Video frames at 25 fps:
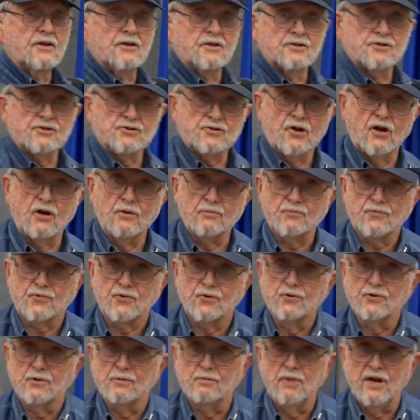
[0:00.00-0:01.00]
stomp
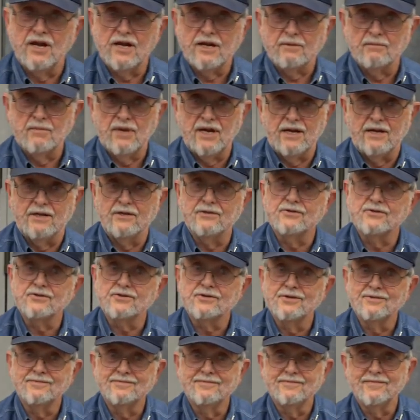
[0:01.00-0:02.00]
through the baked
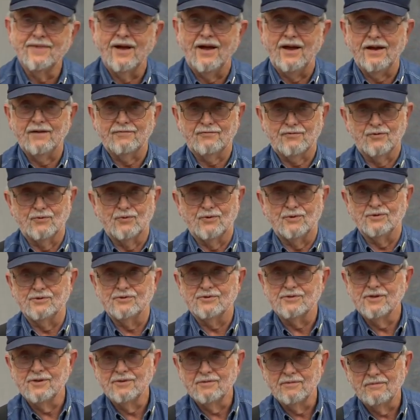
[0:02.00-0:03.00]
beans afterwards.
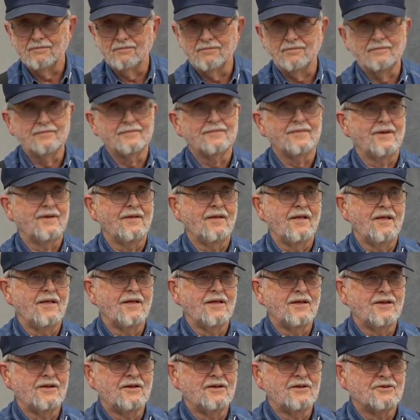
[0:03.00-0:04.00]

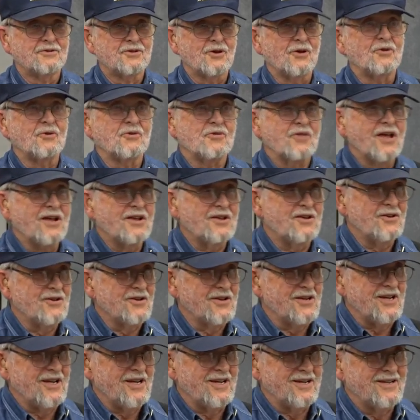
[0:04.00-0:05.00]
So thank you
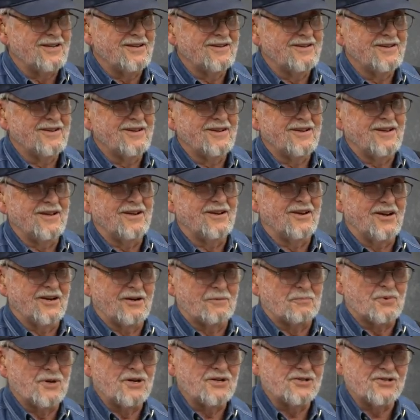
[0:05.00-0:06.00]
again, and I
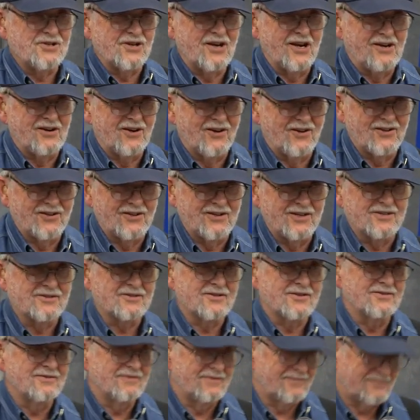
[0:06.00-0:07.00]
appreciate all this.